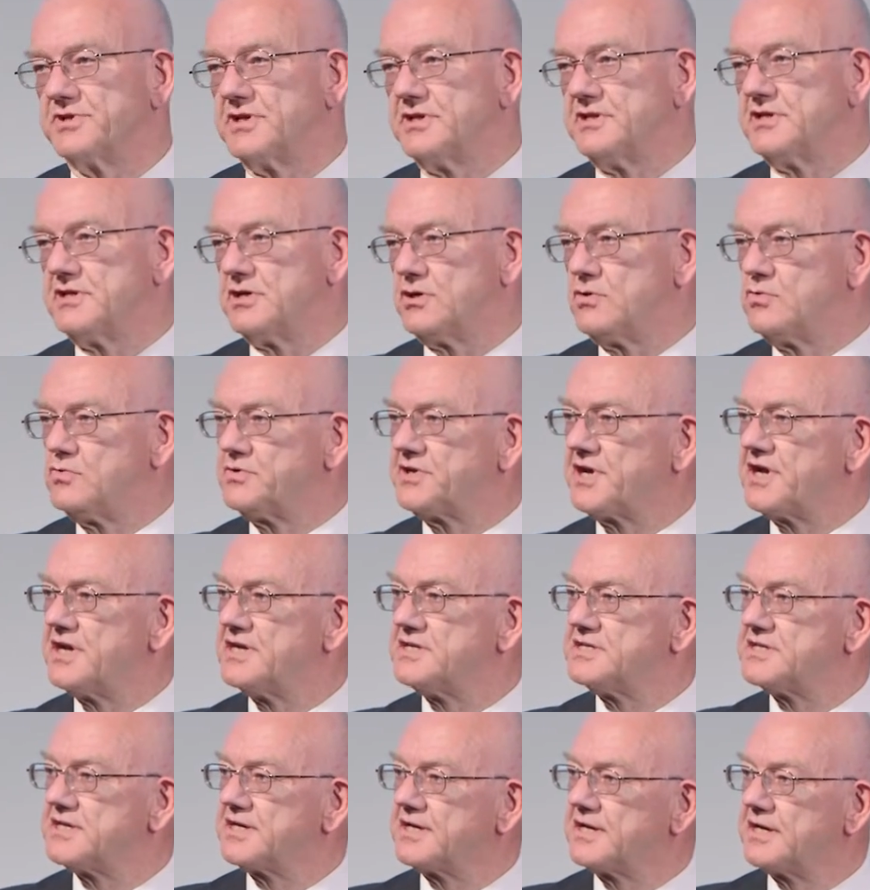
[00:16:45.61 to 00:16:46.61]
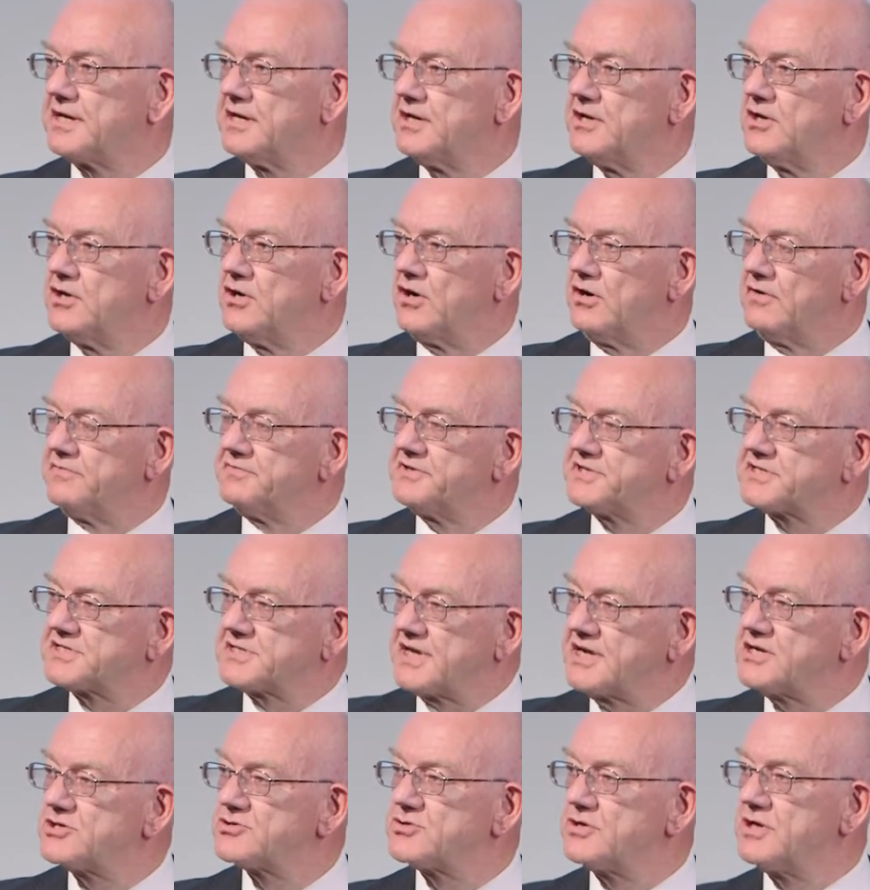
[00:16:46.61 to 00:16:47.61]
And the old idea of the
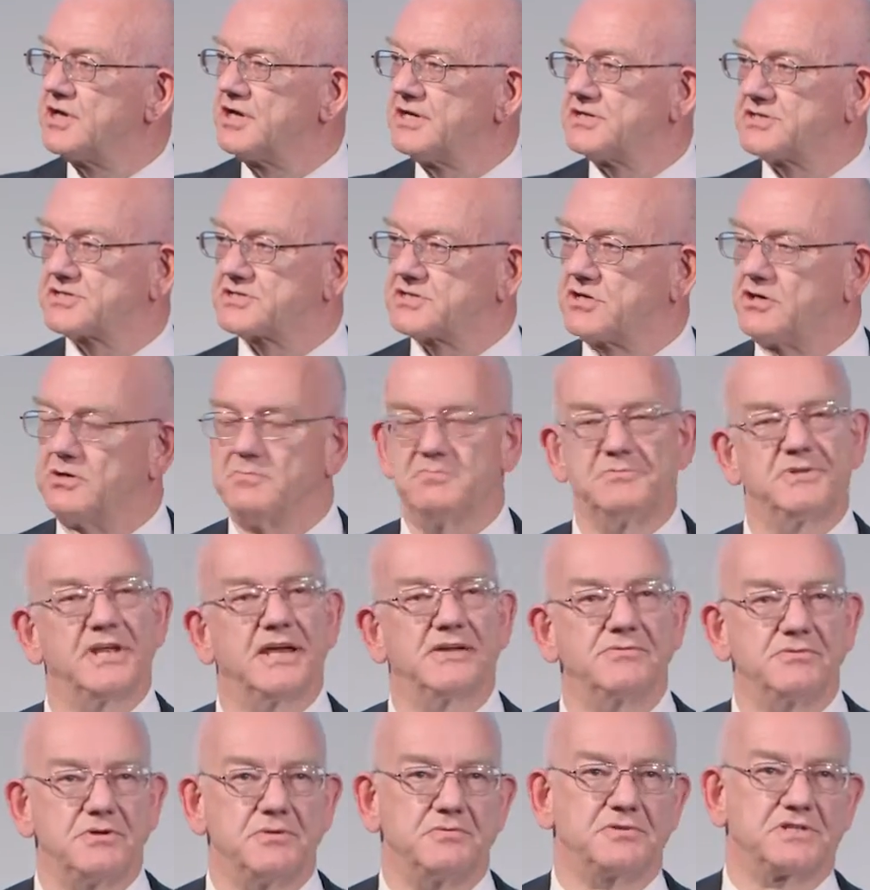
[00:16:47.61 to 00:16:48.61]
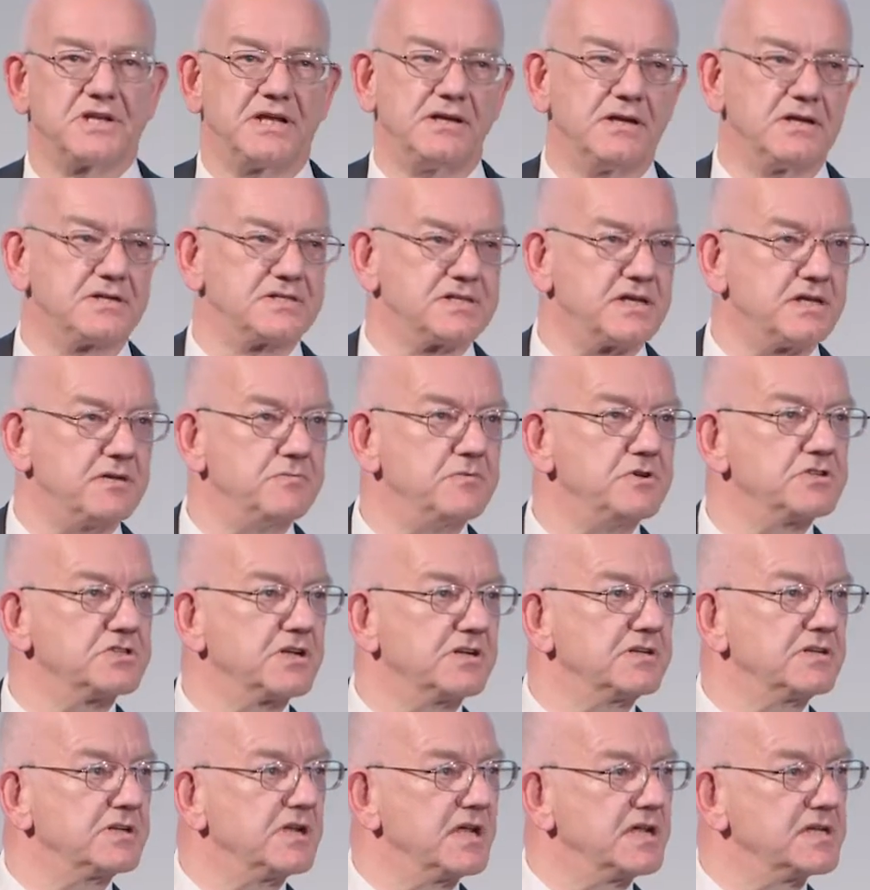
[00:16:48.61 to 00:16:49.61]
centralized top-down utility, which
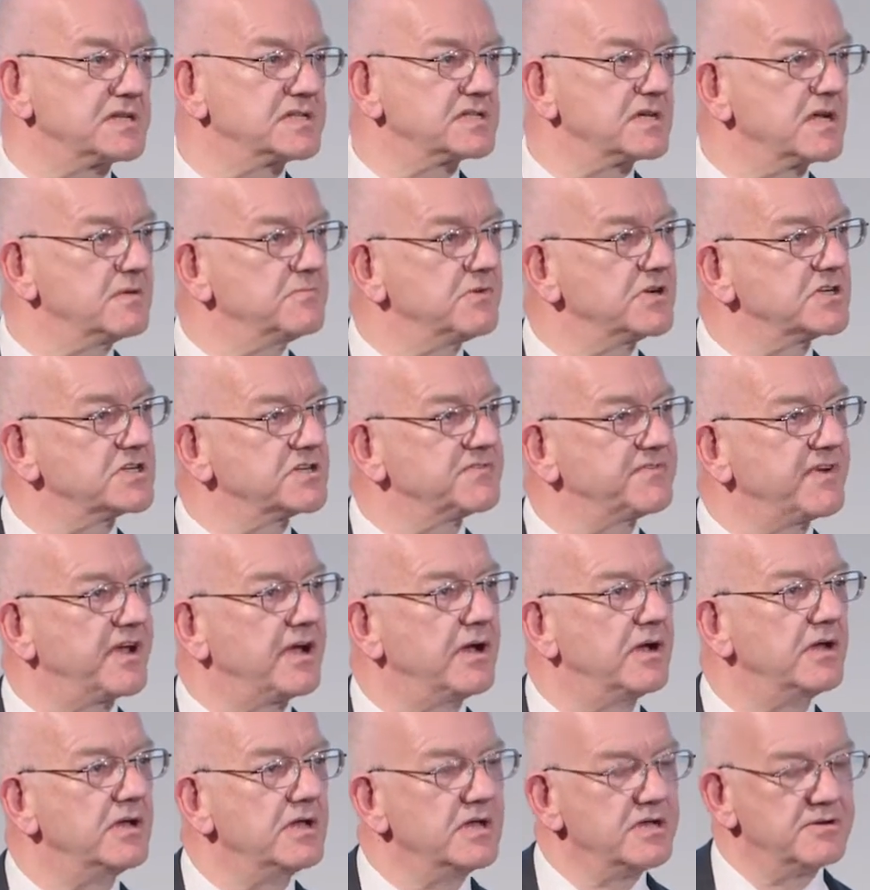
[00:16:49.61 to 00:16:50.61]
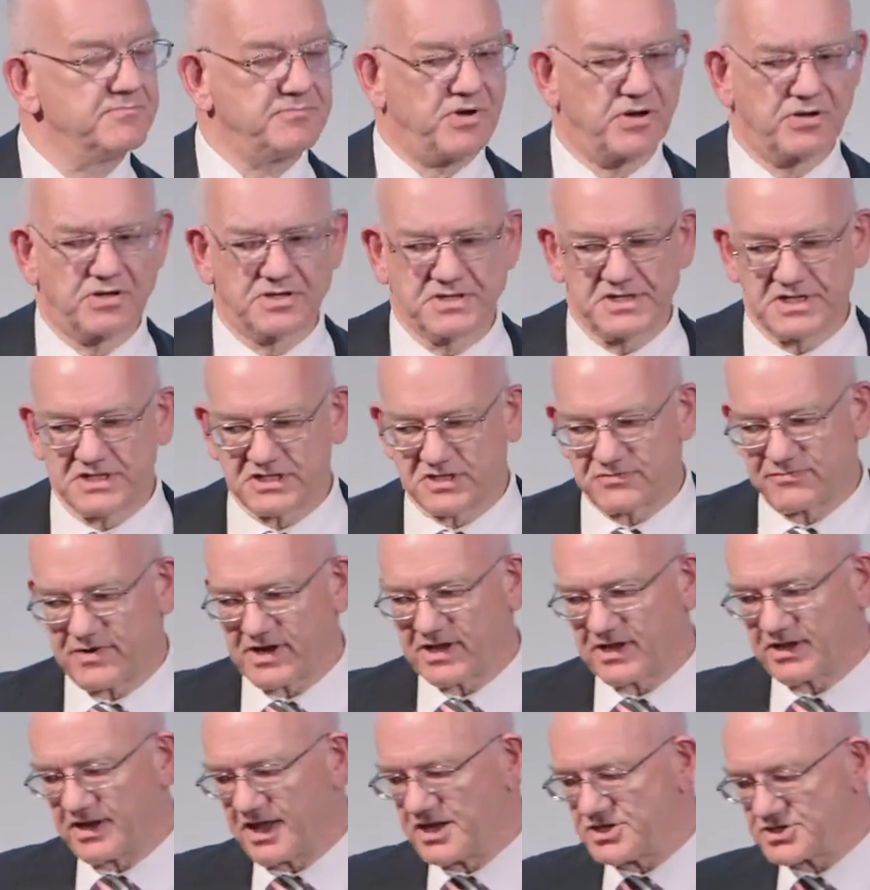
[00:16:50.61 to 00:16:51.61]
underlies so much of our politics and
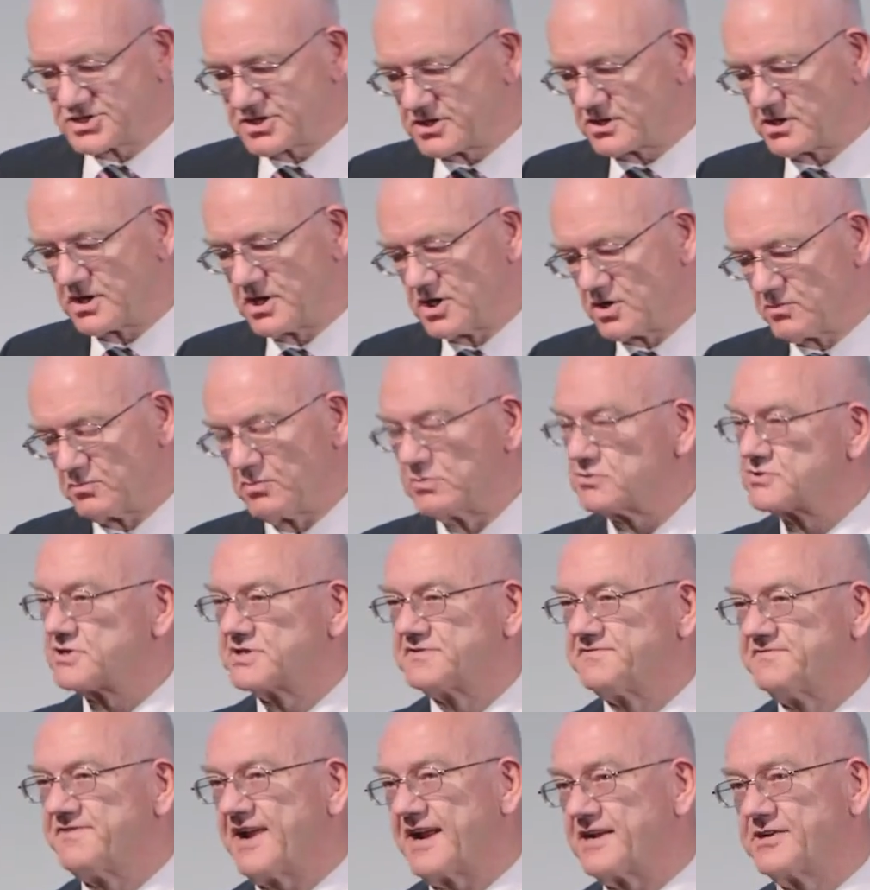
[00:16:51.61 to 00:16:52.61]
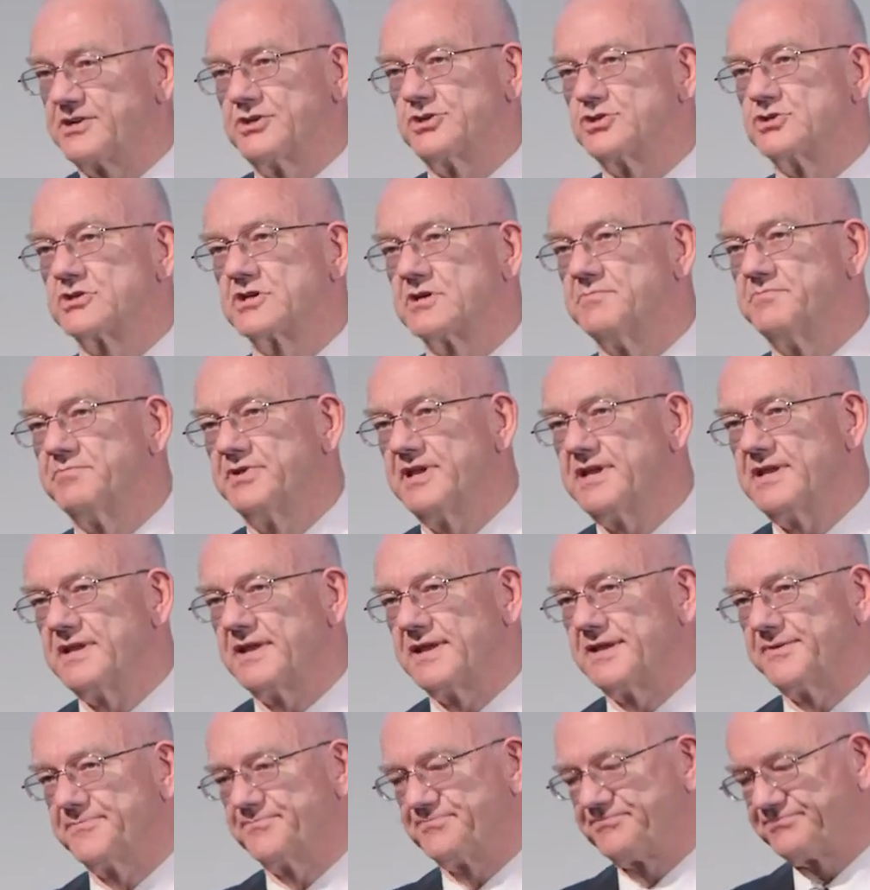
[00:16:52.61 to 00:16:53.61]
regulation, will just vanish completely.